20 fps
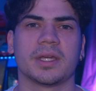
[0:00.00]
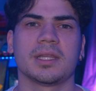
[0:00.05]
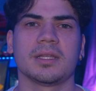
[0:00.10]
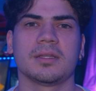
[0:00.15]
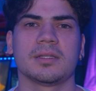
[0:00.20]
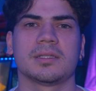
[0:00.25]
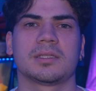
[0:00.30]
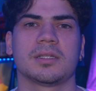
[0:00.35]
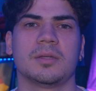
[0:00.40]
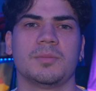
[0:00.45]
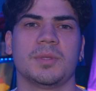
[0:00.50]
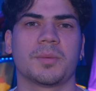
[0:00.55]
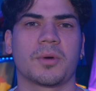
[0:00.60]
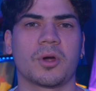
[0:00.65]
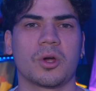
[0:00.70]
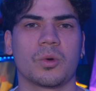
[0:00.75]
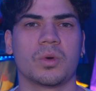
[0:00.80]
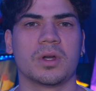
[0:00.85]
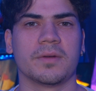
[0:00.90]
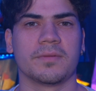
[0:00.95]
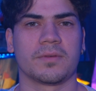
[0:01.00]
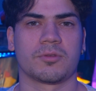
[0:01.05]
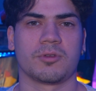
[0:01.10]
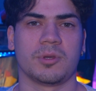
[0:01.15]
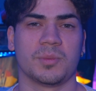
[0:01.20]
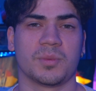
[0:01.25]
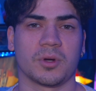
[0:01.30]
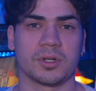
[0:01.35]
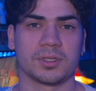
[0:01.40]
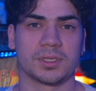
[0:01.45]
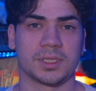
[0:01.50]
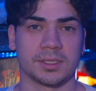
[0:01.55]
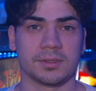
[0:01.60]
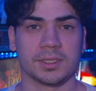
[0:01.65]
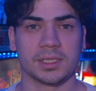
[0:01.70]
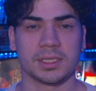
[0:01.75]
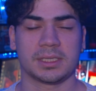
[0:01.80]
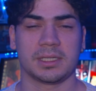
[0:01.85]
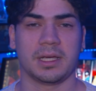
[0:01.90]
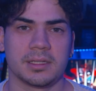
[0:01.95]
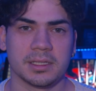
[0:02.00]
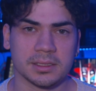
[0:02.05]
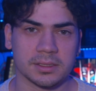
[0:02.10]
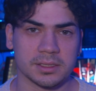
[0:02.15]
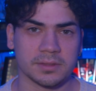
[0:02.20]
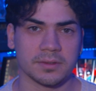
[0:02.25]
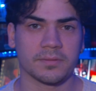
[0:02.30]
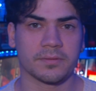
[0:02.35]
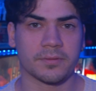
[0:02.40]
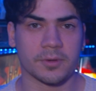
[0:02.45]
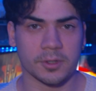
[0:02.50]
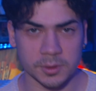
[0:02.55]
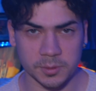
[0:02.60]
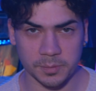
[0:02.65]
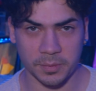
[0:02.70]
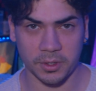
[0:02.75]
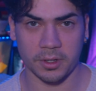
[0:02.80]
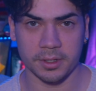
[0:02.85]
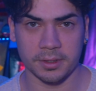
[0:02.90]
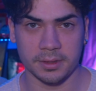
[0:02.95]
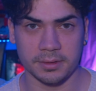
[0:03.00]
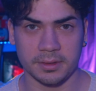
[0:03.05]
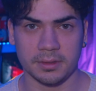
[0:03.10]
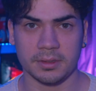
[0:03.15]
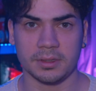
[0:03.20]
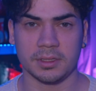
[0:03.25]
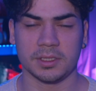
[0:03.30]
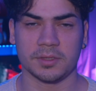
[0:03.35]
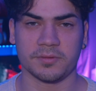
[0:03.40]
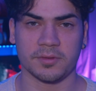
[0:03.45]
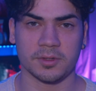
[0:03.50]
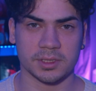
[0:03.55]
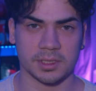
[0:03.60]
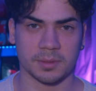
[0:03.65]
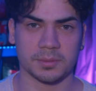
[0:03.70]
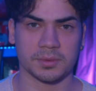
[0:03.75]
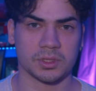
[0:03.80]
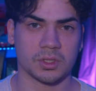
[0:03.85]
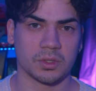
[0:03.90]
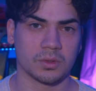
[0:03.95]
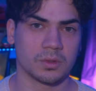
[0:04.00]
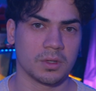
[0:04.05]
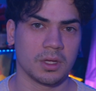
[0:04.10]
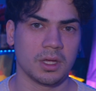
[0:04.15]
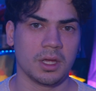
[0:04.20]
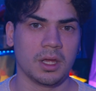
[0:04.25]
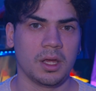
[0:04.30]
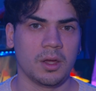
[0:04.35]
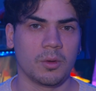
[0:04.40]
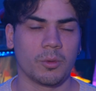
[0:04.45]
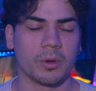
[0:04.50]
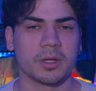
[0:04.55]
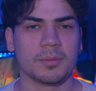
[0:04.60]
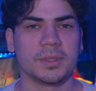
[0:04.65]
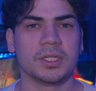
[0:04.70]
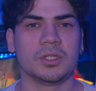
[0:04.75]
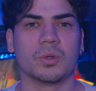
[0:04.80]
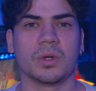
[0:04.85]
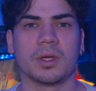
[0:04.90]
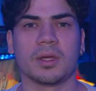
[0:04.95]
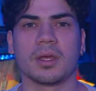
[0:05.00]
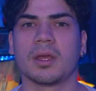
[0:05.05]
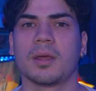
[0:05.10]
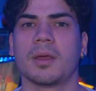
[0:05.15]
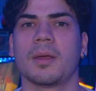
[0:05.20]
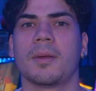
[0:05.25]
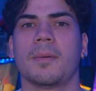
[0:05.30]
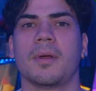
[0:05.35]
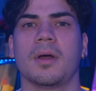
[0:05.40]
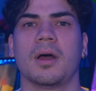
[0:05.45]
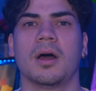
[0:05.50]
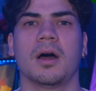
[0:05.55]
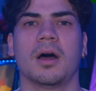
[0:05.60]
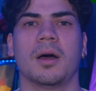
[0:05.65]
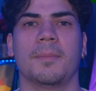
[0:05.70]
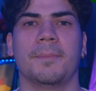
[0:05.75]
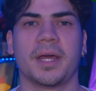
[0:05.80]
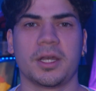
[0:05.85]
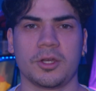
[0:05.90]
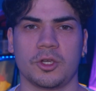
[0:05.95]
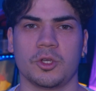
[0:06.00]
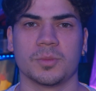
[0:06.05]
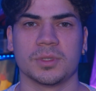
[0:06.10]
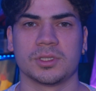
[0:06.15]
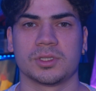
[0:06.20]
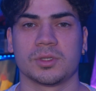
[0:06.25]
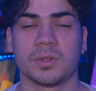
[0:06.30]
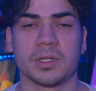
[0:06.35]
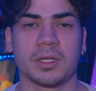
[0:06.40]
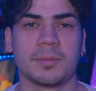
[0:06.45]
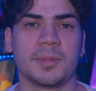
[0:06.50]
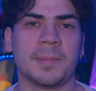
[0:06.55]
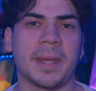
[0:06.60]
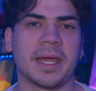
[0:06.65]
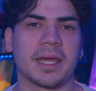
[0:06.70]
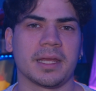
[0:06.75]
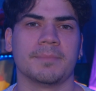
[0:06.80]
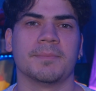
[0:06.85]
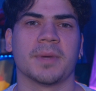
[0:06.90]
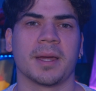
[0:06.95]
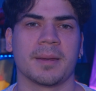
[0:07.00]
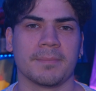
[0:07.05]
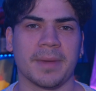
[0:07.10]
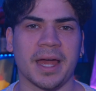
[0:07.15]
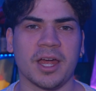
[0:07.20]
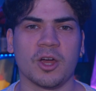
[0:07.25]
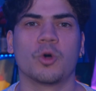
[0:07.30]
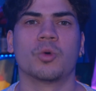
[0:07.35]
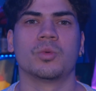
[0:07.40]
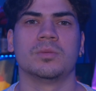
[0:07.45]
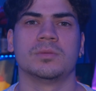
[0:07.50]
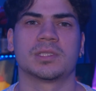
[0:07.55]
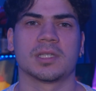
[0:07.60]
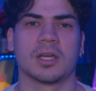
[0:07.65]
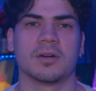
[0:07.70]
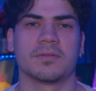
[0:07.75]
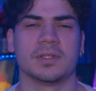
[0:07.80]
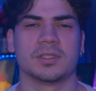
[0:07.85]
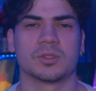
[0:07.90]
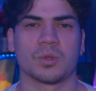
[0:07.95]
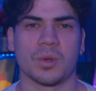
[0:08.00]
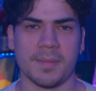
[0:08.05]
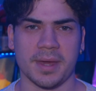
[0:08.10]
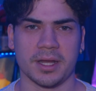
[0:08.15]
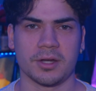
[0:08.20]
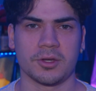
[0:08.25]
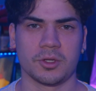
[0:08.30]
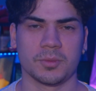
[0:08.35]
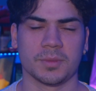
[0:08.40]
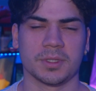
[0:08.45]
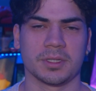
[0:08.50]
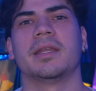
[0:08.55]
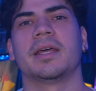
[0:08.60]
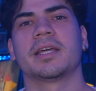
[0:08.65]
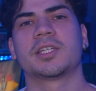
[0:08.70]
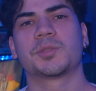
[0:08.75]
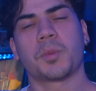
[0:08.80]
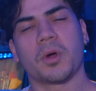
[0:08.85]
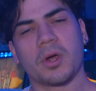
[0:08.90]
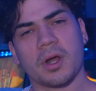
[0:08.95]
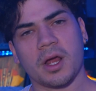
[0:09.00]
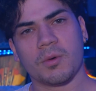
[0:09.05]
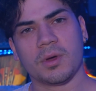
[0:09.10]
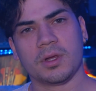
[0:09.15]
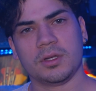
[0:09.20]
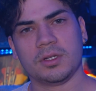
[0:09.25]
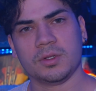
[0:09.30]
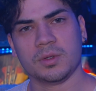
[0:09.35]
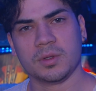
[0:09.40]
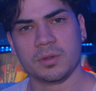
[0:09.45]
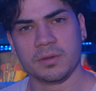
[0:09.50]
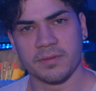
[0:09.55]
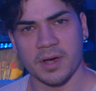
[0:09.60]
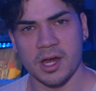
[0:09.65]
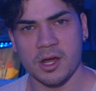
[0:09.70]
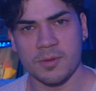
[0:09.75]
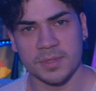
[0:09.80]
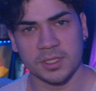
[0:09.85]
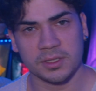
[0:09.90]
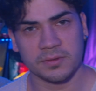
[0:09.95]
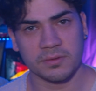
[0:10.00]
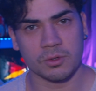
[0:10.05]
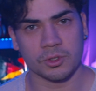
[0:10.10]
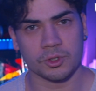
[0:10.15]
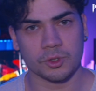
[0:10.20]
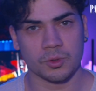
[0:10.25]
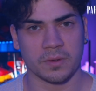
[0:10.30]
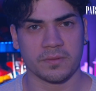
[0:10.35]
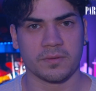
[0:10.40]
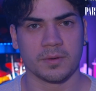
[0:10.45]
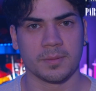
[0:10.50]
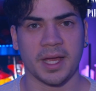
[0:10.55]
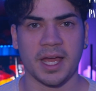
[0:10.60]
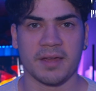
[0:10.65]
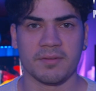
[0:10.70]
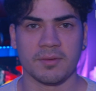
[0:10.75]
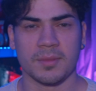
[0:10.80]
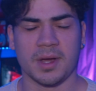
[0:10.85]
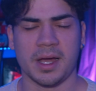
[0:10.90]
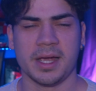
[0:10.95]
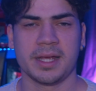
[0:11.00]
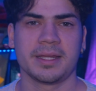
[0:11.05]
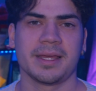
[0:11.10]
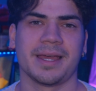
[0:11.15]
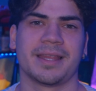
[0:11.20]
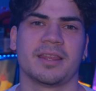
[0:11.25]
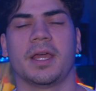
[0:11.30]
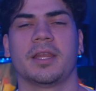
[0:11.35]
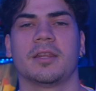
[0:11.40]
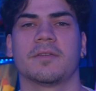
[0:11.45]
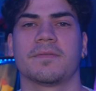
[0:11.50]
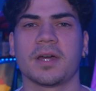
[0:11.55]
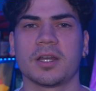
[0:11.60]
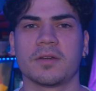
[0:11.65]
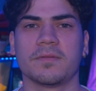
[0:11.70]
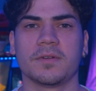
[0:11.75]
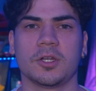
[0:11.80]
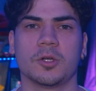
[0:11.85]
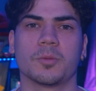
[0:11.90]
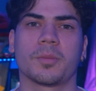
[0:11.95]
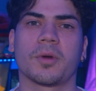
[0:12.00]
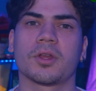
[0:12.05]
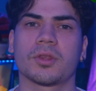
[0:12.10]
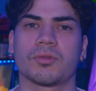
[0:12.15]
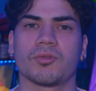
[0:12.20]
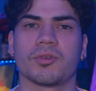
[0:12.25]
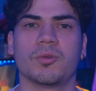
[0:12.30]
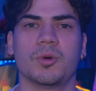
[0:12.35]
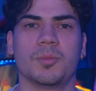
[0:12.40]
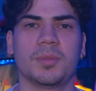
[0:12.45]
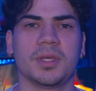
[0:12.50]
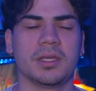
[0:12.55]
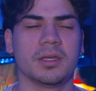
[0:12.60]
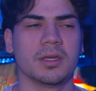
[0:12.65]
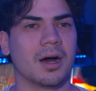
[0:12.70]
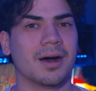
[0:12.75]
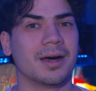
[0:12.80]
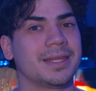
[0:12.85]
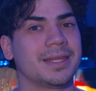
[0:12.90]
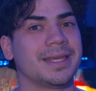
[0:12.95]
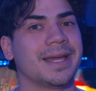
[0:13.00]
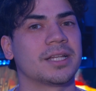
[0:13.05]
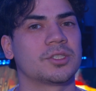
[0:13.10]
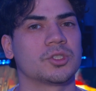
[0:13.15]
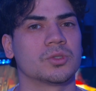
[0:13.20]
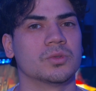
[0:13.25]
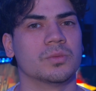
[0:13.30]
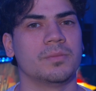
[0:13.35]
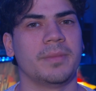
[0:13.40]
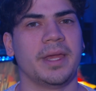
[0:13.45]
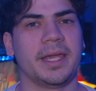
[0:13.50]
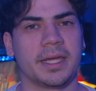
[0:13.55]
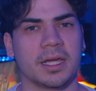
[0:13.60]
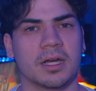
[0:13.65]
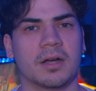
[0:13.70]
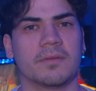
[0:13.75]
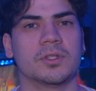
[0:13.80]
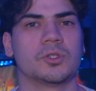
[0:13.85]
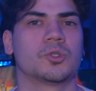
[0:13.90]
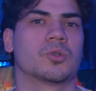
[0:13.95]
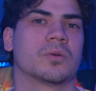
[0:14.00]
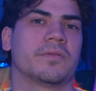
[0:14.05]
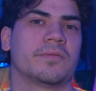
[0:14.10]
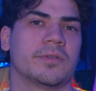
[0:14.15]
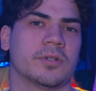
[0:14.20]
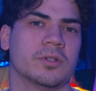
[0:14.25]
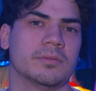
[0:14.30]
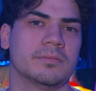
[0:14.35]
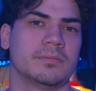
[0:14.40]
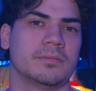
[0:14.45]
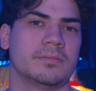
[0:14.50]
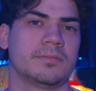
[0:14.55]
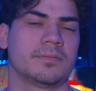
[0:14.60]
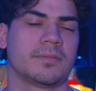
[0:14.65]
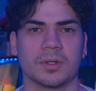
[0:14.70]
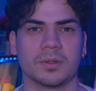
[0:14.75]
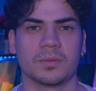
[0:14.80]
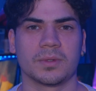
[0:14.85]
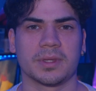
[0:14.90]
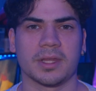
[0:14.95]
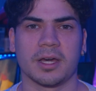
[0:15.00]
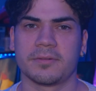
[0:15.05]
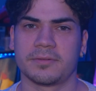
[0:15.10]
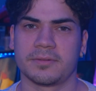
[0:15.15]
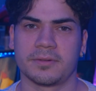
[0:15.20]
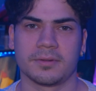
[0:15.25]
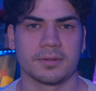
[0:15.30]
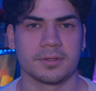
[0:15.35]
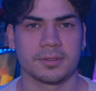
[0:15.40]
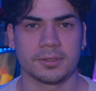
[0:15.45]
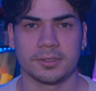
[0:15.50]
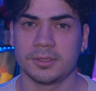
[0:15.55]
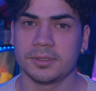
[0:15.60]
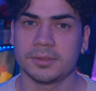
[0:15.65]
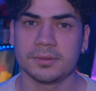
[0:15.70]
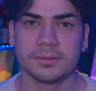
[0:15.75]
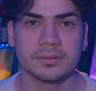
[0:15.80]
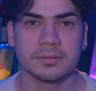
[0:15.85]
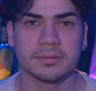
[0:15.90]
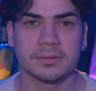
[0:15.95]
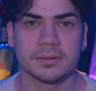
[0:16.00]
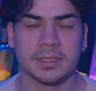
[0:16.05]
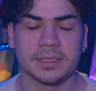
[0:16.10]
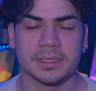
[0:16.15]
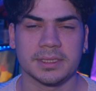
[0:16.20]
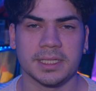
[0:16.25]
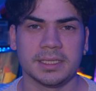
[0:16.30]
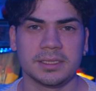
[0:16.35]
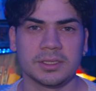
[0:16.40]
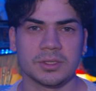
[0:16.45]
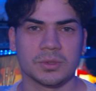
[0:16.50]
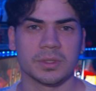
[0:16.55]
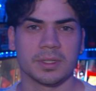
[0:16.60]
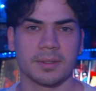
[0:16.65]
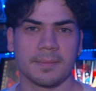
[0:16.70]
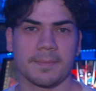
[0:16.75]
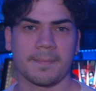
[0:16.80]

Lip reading: I think this is going to be part one of a 3-part series. This first episode, we're going to be doing Metahuman. So we're going to be making my own self into a Metahuman. The next part, I want to do environments for a short film I have in mind. And the final video, part 3, will be the actual making of the short film. But without further ado, let's get into it.